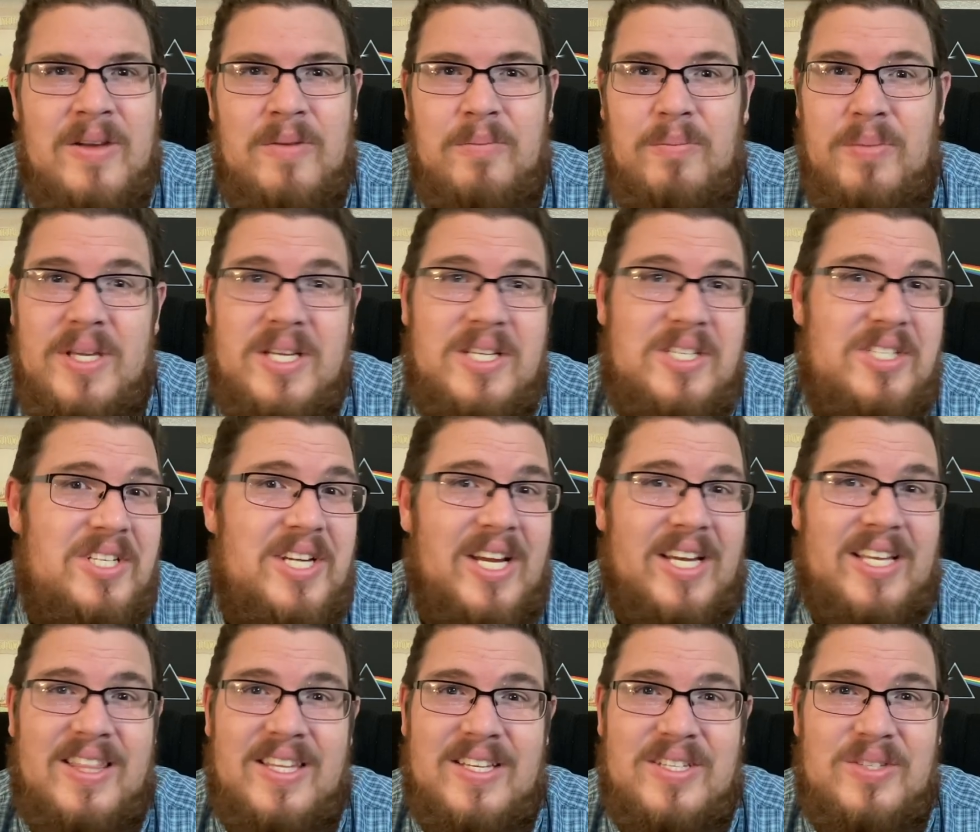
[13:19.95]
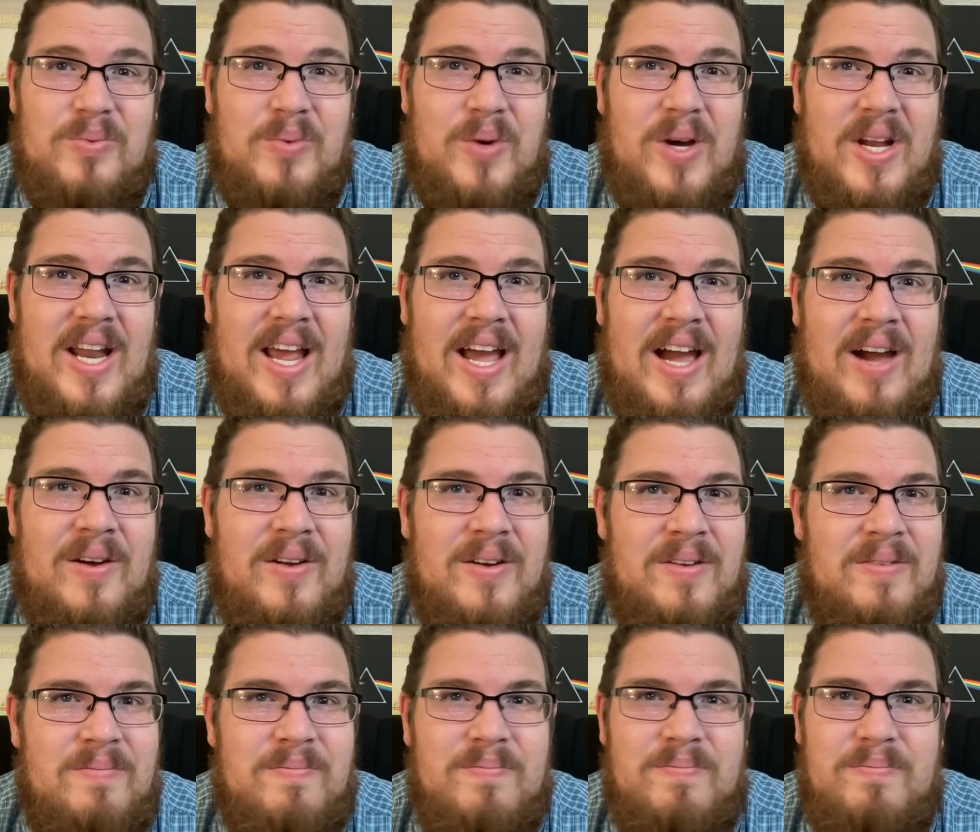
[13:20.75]
Please check this one out
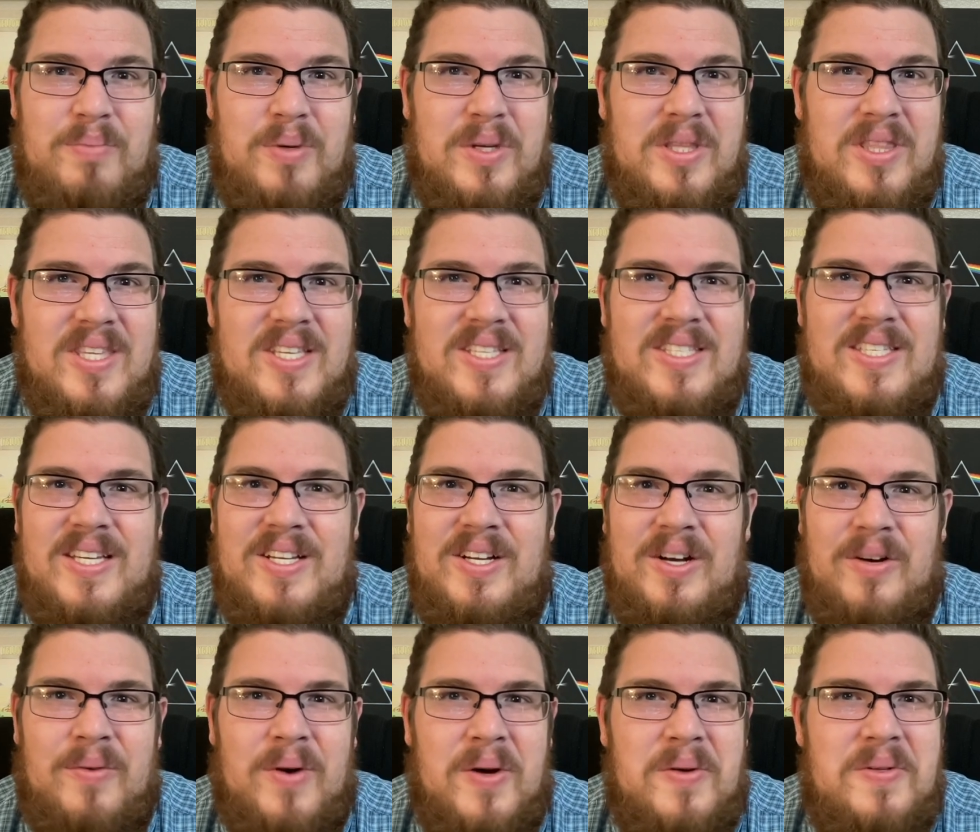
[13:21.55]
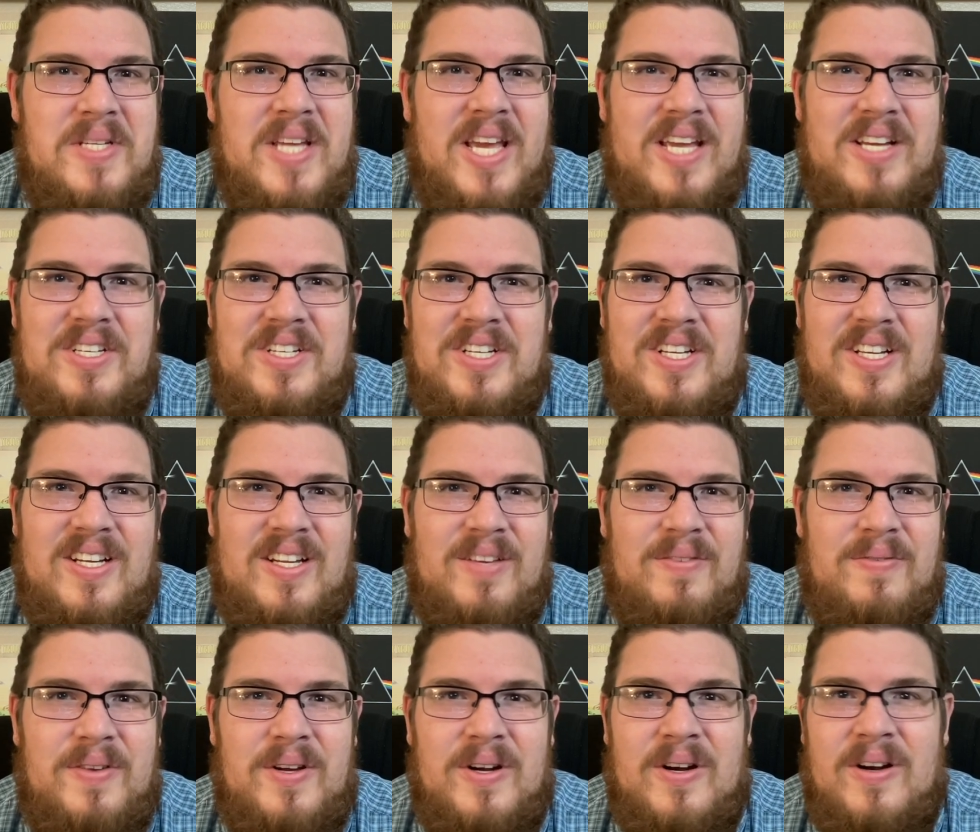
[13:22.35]
and put this in your rotation
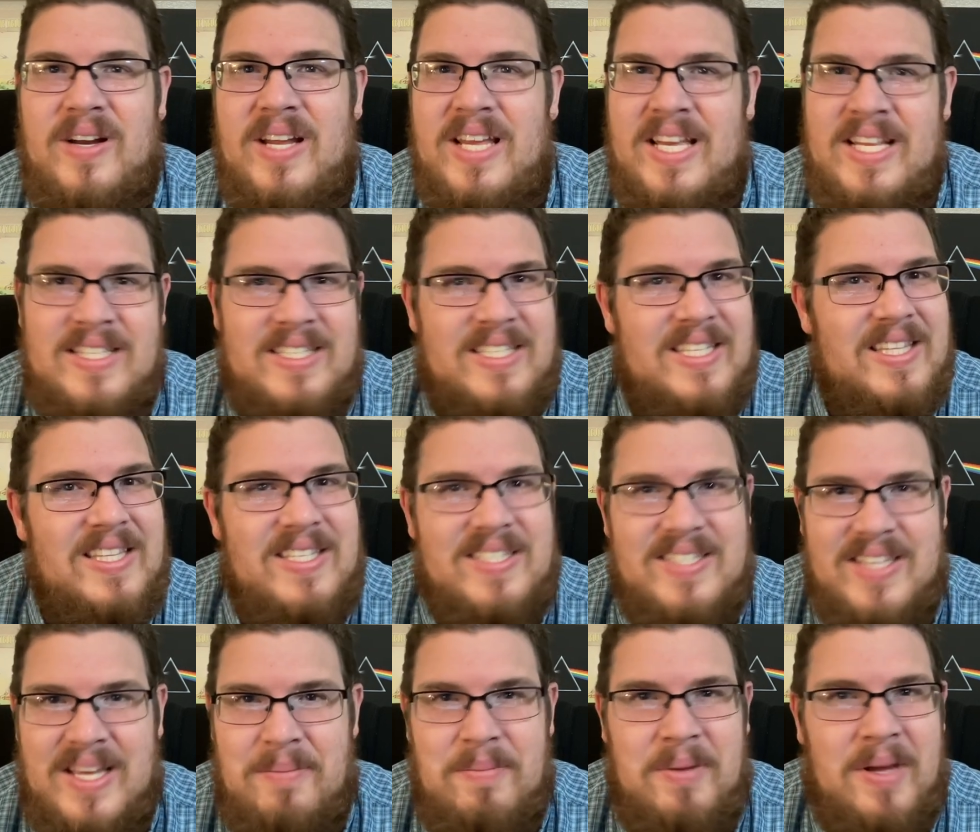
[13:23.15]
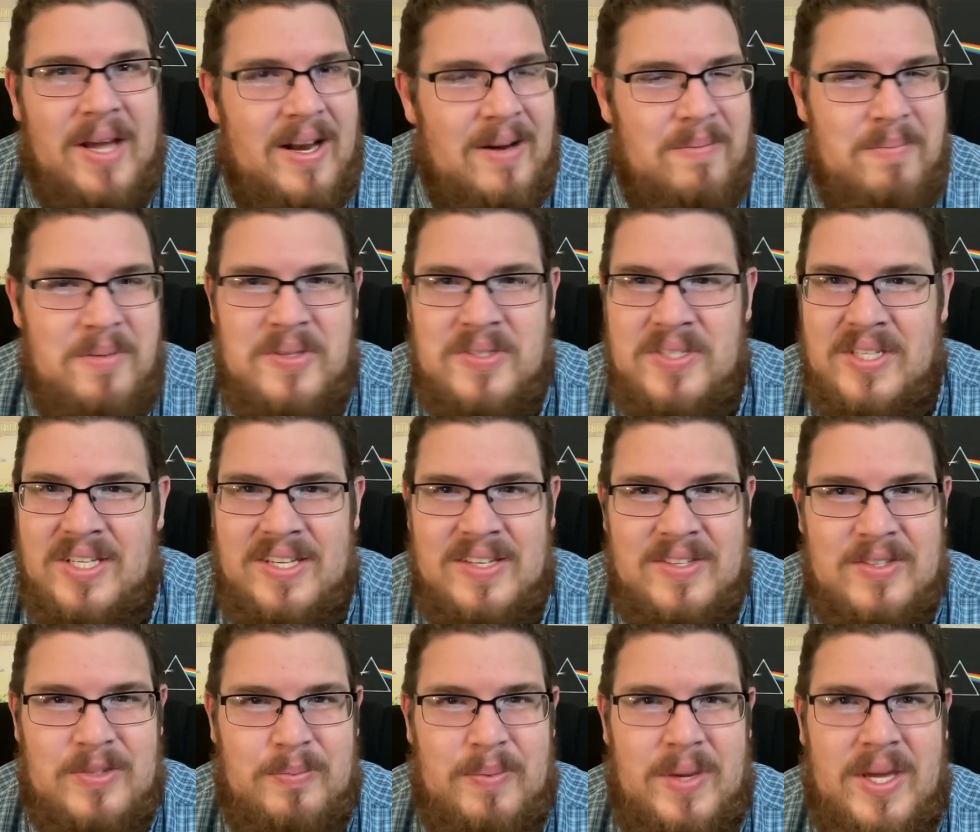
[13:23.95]
if you're into the same kind of music
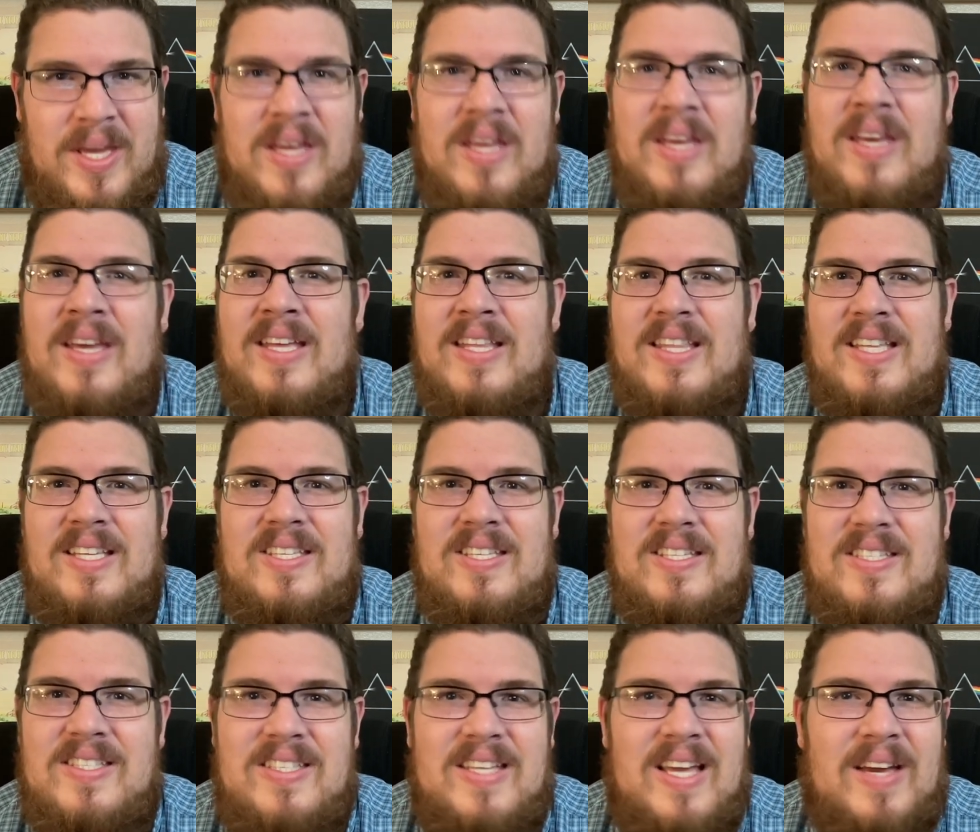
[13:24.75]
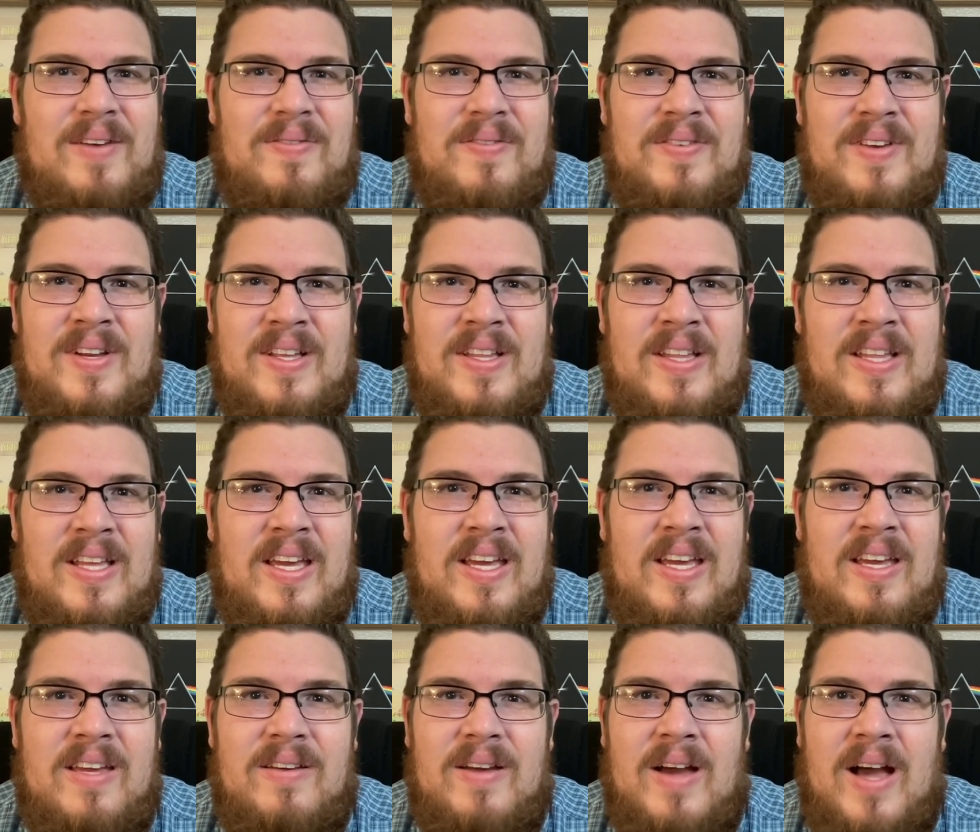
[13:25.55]
as me. This is
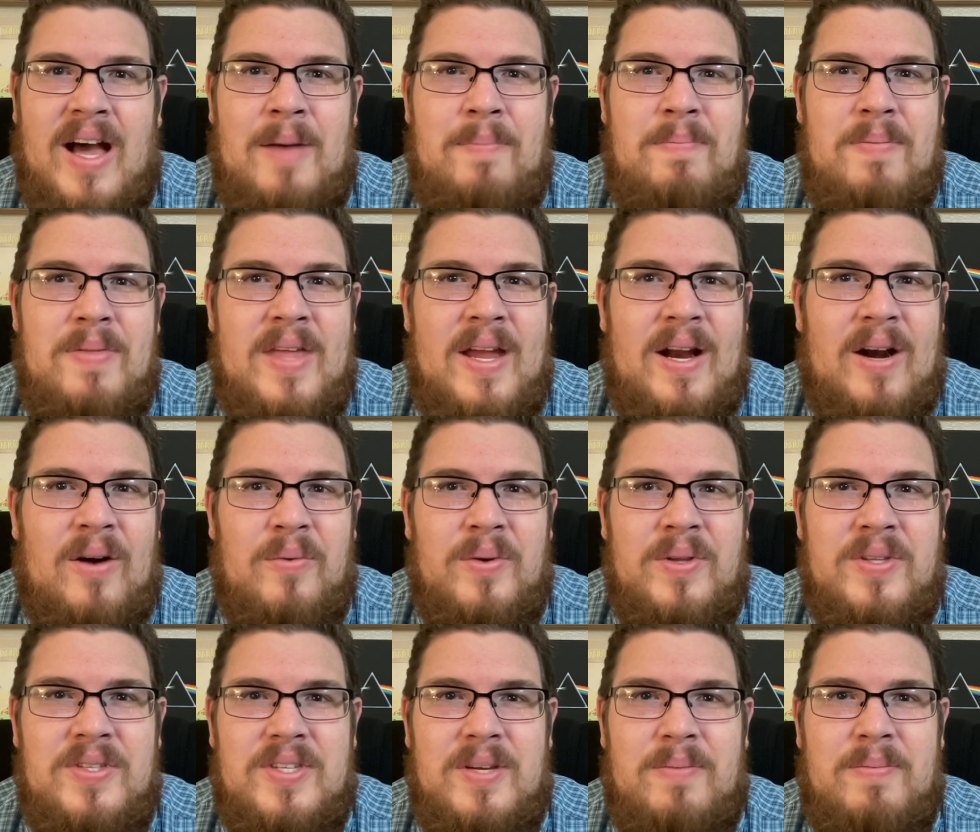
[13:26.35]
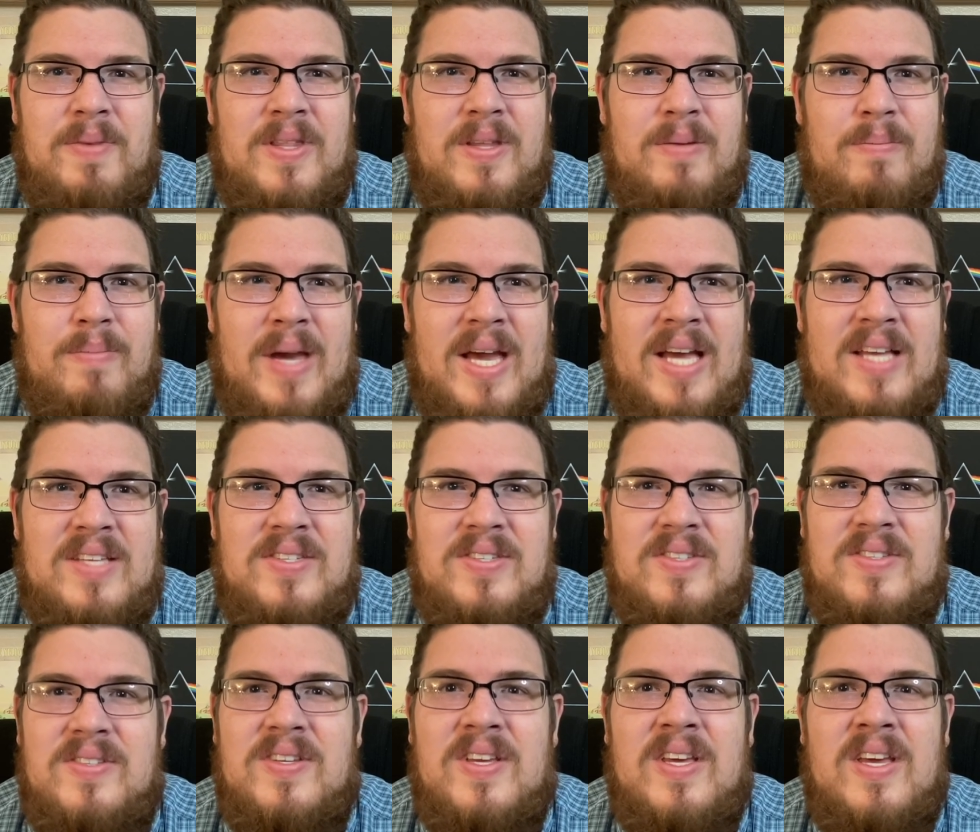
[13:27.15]
definitely up there with some of the
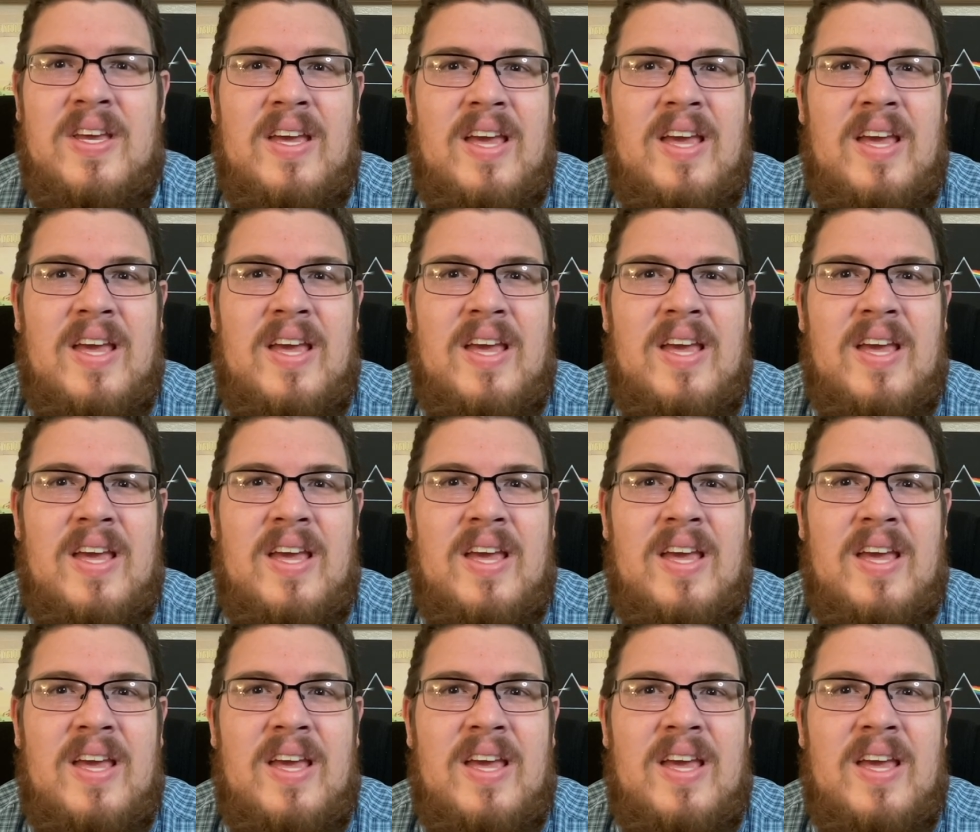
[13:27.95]
best.